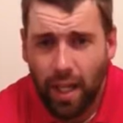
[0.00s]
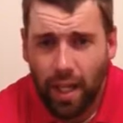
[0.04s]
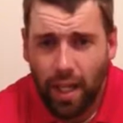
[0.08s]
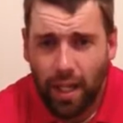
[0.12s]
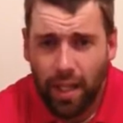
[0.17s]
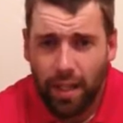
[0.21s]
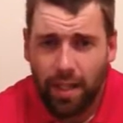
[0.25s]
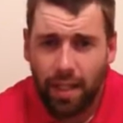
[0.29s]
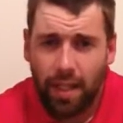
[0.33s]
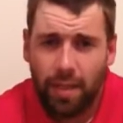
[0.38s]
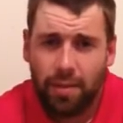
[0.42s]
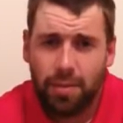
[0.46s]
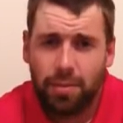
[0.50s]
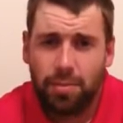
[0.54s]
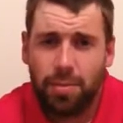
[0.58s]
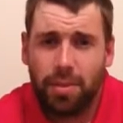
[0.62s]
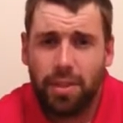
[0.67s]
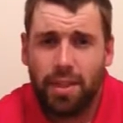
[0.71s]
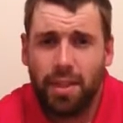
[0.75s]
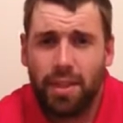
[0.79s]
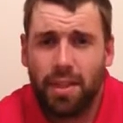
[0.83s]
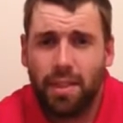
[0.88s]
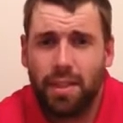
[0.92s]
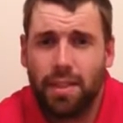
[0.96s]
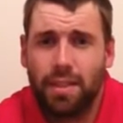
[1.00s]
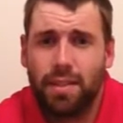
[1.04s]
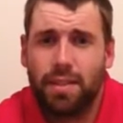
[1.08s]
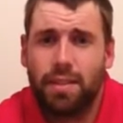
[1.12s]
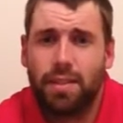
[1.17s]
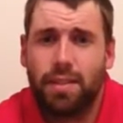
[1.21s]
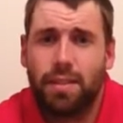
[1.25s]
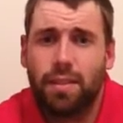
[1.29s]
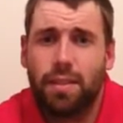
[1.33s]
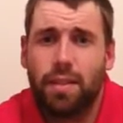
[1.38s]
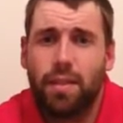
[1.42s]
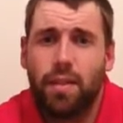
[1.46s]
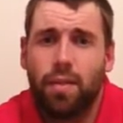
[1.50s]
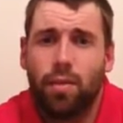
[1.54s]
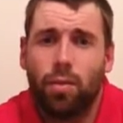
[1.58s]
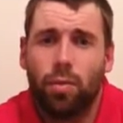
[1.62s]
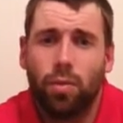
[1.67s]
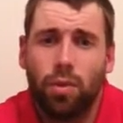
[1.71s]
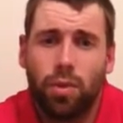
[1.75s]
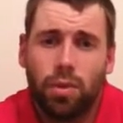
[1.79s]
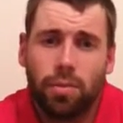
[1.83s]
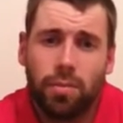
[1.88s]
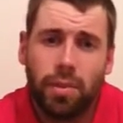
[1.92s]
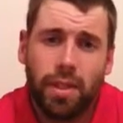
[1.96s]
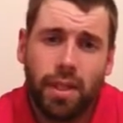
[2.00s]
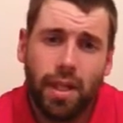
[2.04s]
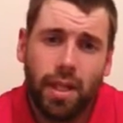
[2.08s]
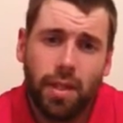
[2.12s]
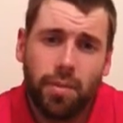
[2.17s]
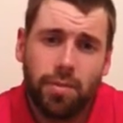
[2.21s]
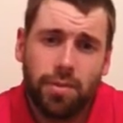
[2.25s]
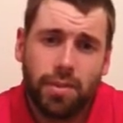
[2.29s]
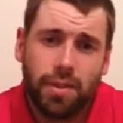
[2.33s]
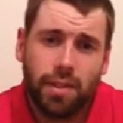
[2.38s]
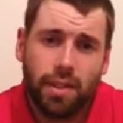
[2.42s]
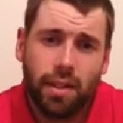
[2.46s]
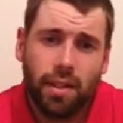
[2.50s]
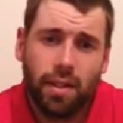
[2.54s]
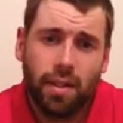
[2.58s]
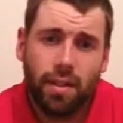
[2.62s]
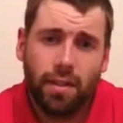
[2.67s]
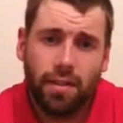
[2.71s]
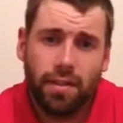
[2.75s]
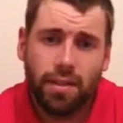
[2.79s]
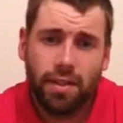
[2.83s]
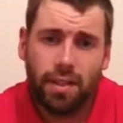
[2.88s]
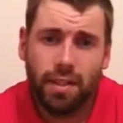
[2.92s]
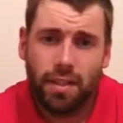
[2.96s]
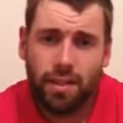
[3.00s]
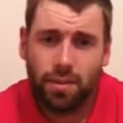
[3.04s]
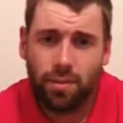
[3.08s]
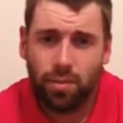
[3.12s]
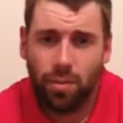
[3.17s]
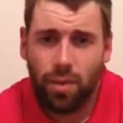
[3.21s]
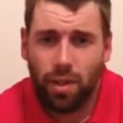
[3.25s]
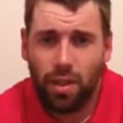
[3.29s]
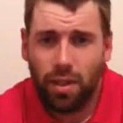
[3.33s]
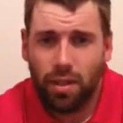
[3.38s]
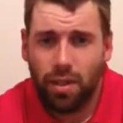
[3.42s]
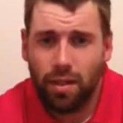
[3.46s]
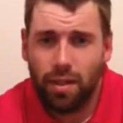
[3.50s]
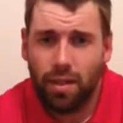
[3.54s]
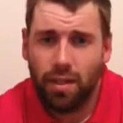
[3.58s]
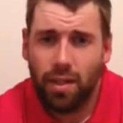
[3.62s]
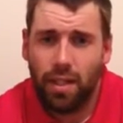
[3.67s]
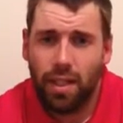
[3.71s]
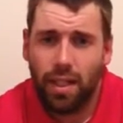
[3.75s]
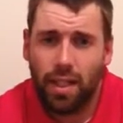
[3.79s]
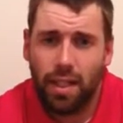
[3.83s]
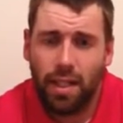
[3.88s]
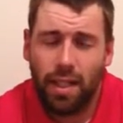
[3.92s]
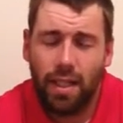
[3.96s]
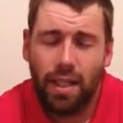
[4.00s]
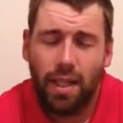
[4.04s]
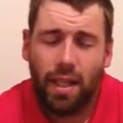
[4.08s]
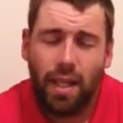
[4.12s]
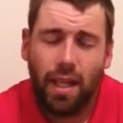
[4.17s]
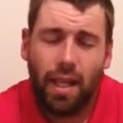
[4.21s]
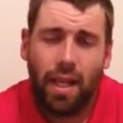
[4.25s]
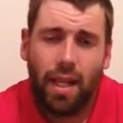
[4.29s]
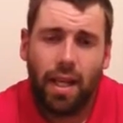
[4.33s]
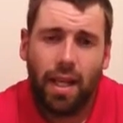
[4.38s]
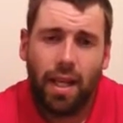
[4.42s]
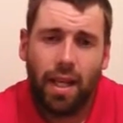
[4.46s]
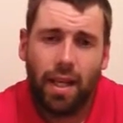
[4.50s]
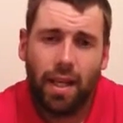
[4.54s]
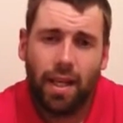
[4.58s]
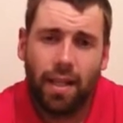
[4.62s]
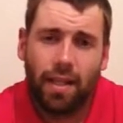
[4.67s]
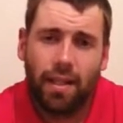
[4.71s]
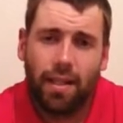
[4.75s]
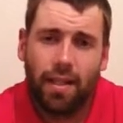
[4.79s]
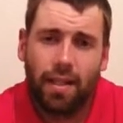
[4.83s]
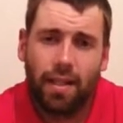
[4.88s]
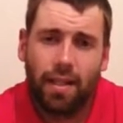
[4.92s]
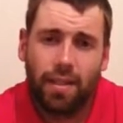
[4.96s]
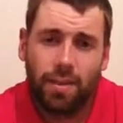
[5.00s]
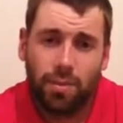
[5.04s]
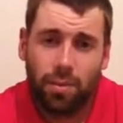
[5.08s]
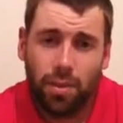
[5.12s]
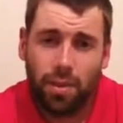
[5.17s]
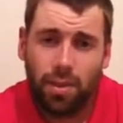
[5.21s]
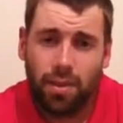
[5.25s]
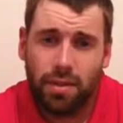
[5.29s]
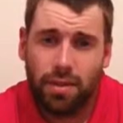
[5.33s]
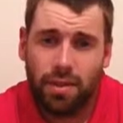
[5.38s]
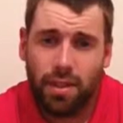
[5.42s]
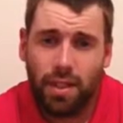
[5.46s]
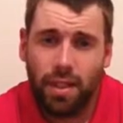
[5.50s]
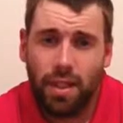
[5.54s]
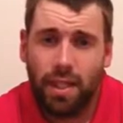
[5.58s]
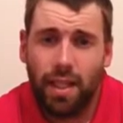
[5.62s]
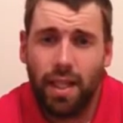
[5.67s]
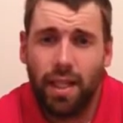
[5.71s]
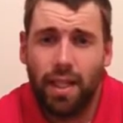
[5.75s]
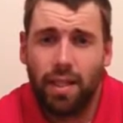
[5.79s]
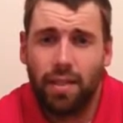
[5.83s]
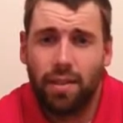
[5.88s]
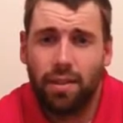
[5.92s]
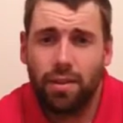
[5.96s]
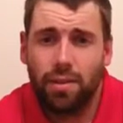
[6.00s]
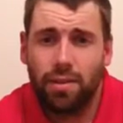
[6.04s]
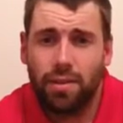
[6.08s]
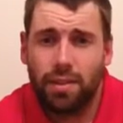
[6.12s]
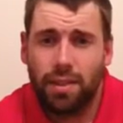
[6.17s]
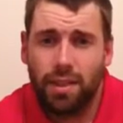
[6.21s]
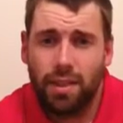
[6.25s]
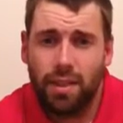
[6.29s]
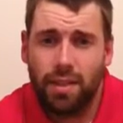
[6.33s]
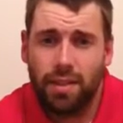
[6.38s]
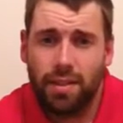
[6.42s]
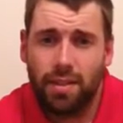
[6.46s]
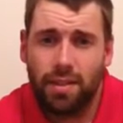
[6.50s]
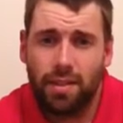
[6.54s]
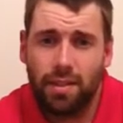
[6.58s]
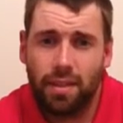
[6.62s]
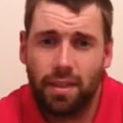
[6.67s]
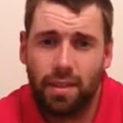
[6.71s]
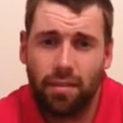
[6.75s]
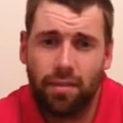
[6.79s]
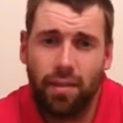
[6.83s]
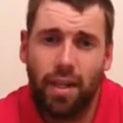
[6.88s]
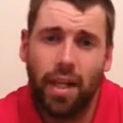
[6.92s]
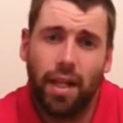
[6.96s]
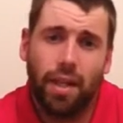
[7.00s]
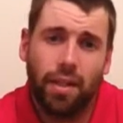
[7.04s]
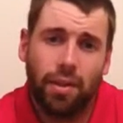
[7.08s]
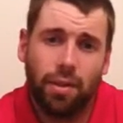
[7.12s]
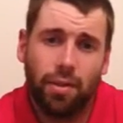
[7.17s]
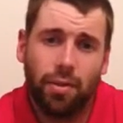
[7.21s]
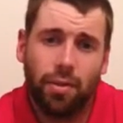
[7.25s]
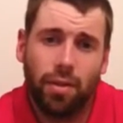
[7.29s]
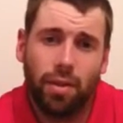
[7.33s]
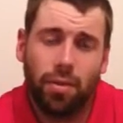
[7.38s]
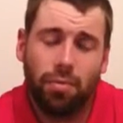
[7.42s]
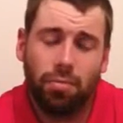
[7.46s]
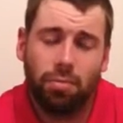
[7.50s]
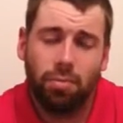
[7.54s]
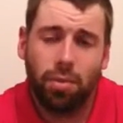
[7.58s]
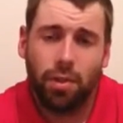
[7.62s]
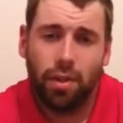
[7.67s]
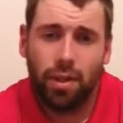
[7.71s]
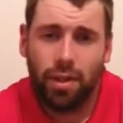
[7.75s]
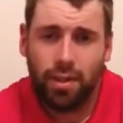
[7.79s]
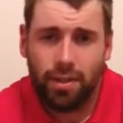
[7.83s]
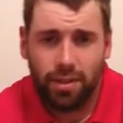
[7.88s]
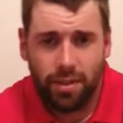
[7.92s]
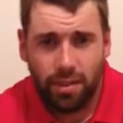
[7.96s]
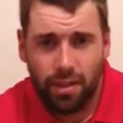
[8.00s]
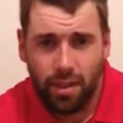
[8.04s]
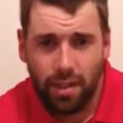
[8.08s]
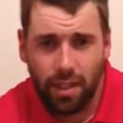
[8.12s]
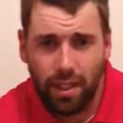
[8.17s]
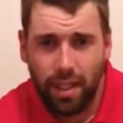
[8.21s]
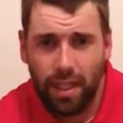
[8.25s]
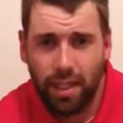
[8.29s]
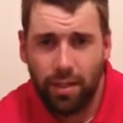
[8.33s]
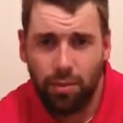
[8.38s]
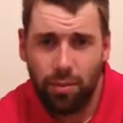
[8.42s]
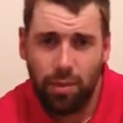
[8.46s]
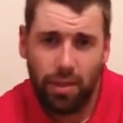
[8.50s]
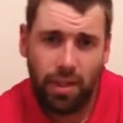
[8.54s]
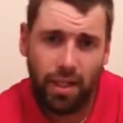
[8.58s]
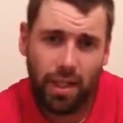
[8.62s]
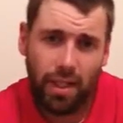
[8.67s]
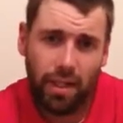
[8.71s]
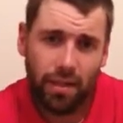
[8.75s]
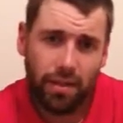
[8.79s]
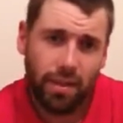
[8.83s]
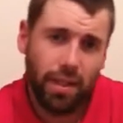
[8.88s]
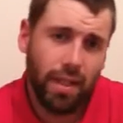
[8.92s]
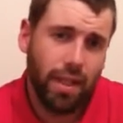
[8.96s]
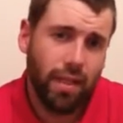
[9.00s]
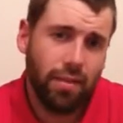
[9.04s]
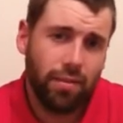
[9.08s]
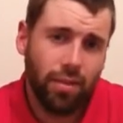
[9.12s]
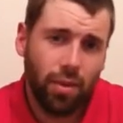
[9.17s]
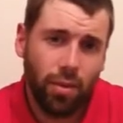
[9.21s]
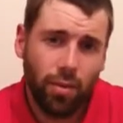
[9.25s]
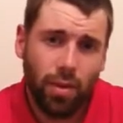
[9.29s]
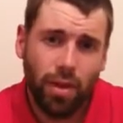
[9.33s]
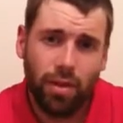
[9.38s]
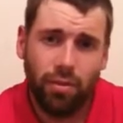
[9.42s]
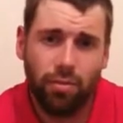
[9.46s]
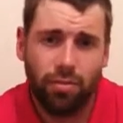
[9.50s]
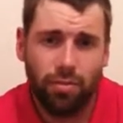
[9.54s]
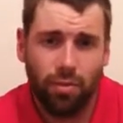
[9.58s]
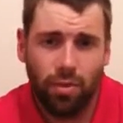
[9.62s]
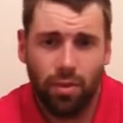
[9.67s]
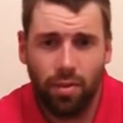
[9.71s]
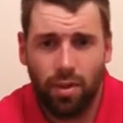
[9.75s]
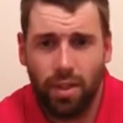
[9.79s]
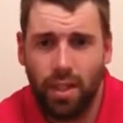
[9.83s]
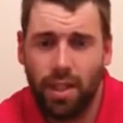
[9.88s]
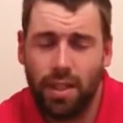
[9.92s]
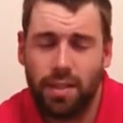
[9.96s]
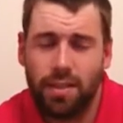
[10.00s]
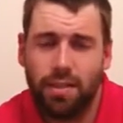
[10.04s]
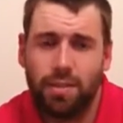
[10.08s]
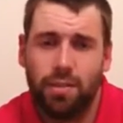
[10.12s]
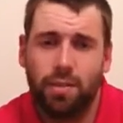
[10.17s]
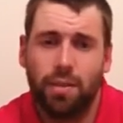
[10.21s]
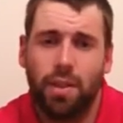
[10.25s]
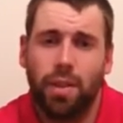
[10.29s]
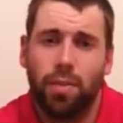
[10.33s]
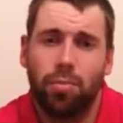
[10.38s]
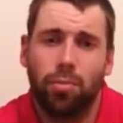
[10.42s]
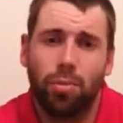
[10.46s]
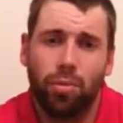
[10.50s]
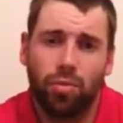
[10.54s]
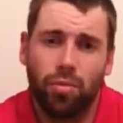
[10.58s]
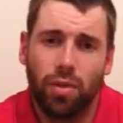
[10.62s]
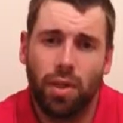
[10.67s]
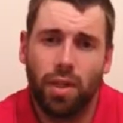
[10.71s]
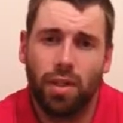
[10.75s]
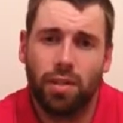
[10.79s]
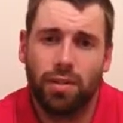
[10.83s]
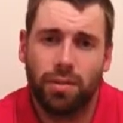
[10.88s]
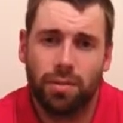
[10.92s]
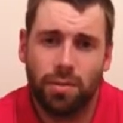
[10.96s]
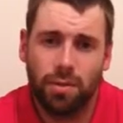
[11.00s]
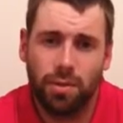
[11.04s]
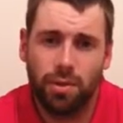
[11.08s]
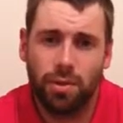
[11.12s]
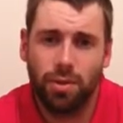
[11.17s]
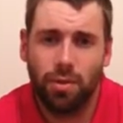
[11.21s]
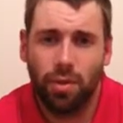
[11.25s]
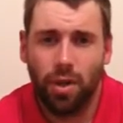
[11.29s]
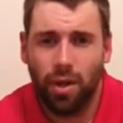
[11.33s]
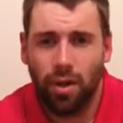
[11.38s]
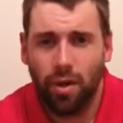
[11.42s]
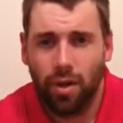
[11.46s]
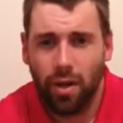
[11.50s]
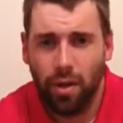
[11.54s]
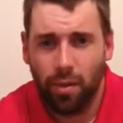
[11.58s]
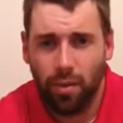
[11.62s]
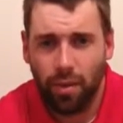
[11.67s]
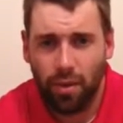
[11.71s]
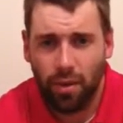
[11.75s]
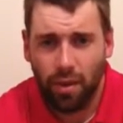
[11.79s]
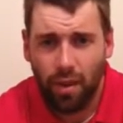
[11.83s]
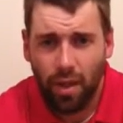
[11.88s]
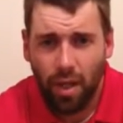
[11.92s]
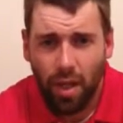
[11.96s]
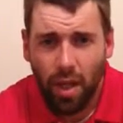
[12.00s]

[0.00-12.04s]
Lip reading: and that was because wood became scarce as well as the land losing its value. The production of the land went down. They had no way to fertilize, so they moved on to a new area with